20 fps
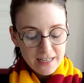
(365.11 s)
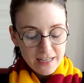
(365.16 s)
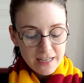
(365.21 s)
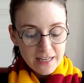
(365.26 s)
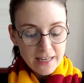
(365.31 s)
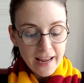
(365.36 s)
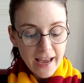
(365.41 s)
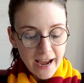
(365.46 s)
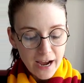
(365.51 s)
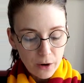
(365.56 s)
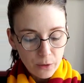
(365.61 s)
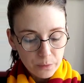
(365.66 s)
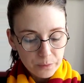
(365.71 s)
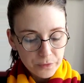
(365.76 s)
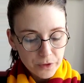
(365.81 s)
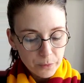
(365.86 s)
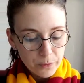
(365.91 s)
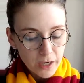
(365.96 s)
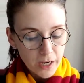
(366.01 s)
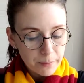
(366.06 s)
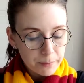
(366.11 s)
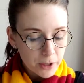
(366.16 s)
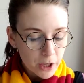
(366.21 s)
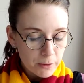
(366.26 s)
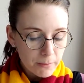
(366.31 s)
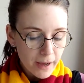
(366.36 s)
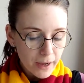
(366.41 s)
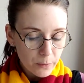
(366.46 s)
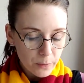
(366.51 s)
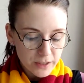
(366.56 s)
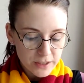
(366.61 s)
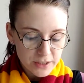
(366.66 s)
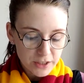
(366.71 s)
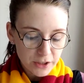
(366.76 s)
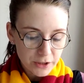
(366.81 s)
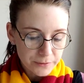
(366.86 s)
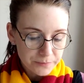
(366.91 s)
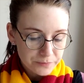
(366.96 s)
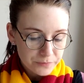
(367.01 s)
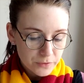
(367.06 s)
"Now, when I blow my
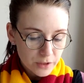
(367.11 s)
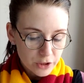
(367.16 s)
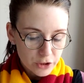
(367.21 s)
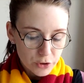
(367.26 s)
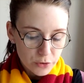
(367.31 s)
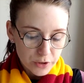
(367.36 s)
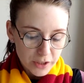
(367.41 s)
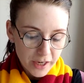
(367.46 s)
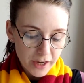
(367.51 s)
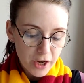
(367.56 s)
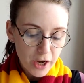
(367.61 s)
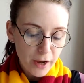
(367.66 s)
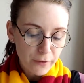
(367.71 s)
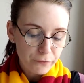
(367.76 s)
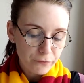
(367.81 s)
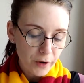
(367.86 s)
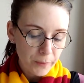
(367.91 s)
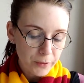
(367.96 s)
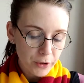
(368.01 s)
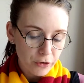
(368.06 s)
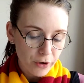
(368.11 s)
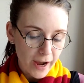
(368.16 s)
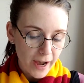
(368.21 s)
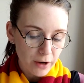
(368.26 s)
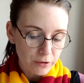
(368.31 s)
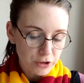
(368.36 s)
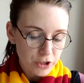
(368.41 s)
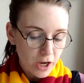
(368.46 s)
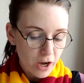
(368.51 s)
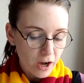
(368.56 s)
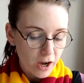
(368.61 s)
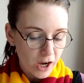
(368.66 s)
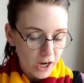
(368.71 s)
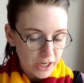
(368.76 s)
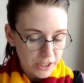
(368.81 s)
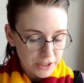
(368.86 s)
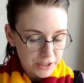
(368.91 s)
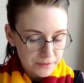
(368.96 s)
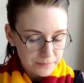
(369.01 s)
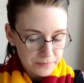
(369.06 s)
whistle, you kick off from the ground
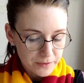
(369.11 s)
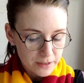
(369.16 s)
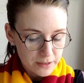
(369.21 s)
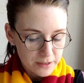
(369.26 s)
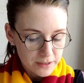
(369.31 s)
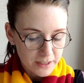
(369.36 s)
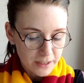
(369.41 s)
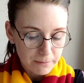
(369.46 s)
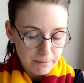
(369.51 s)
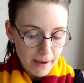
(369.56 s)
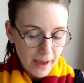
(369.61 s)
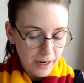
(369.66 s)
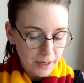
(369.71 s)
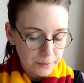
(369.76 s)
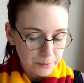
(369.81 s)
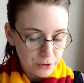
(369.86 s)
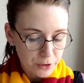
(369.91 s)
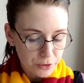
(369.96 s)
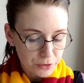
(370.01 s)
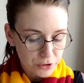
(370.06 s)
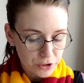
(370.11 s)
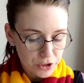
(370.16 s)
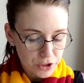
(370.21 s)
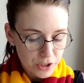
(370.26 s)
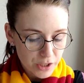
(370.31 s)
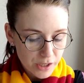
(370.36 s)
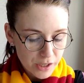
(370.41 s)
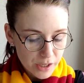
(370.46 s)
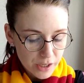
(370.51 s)
hard," said Madame Hooch.